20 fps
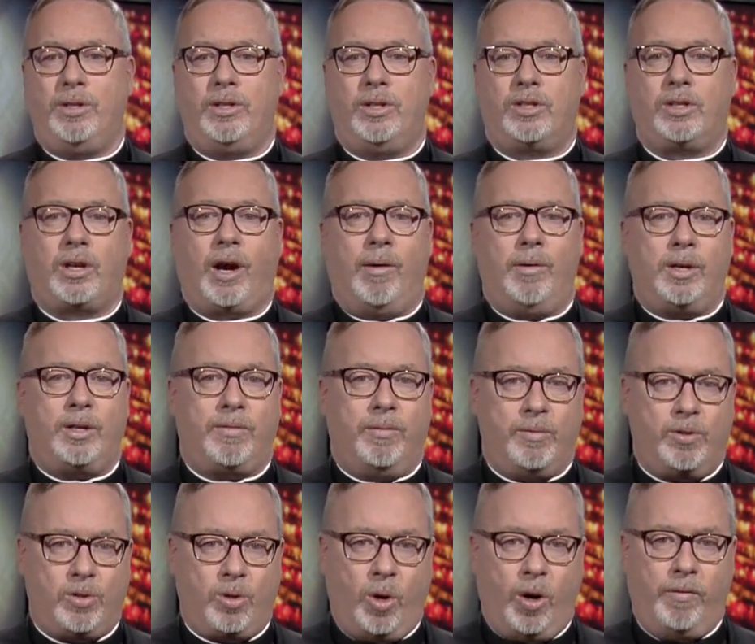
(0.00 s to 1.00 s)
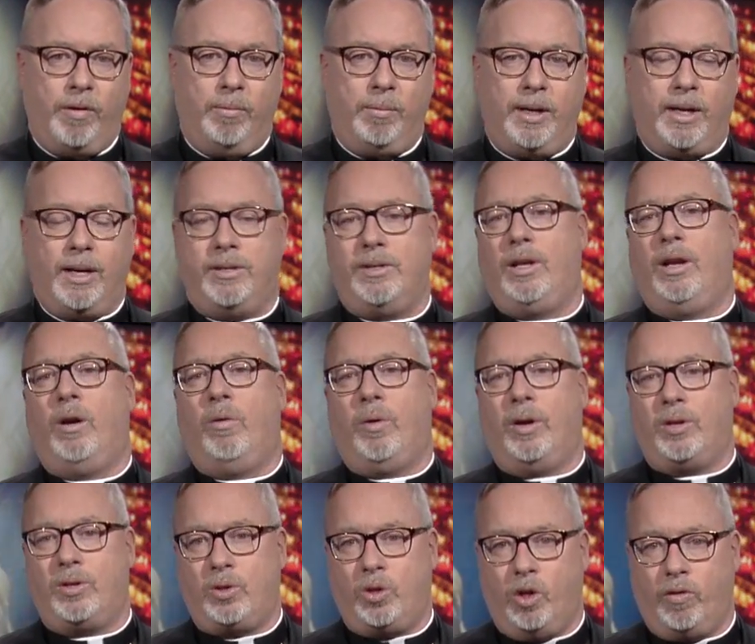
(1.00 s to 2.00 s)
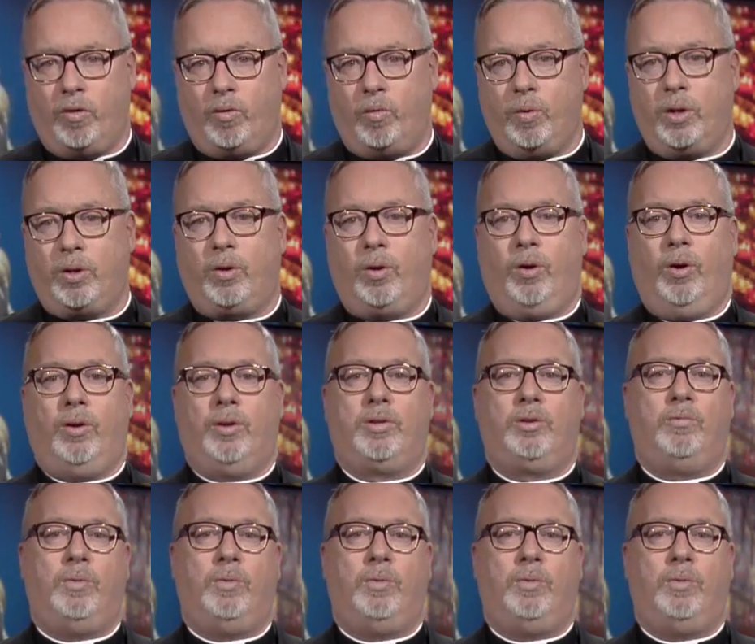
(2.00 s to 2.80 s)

are discouraged from serving because they don't want to serve with girls.